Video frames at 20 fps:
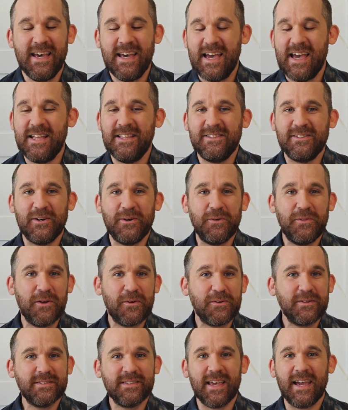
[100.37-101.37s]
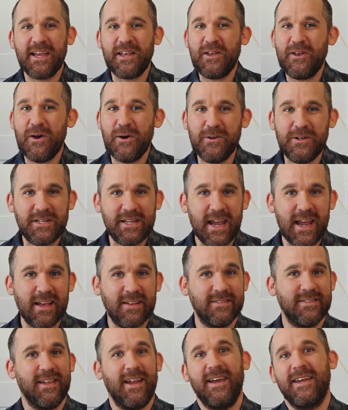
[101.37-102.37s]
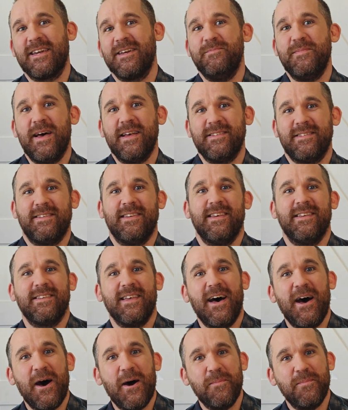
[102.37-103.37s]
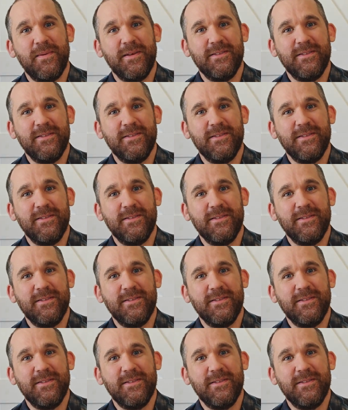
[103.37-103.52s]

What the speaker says: And so there was like no chance that I could mess this up.